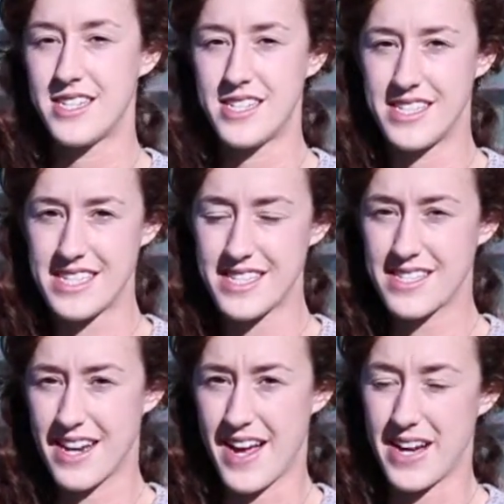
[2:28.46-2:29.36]

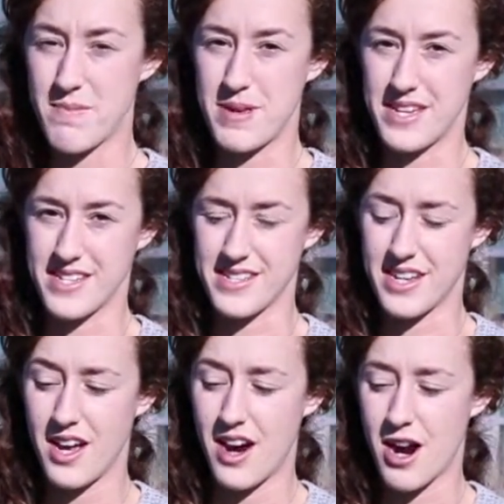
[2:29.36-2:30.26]
Diseases in
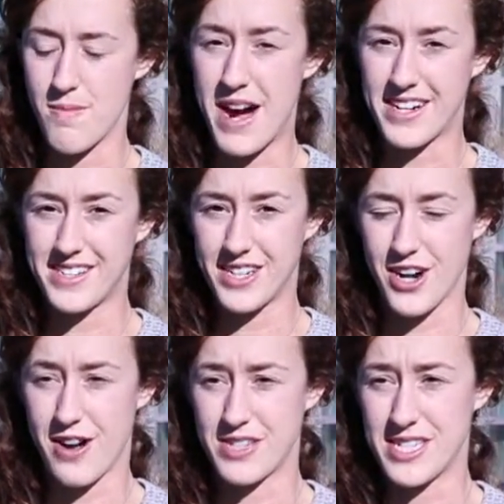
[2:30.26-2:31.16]
honeybees are
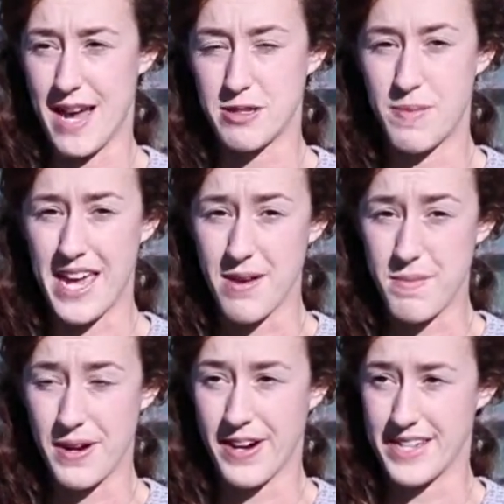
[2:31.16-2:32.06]
monitored oftentimes by
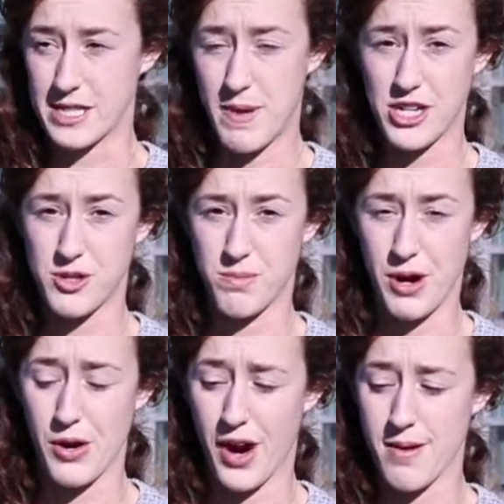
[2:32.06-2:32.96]
apiary inspection
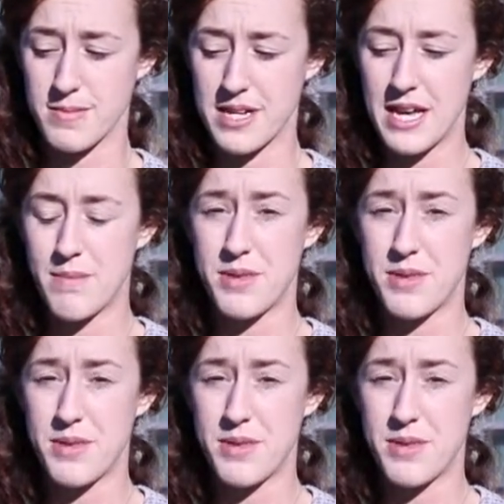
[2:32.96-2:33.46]
programs,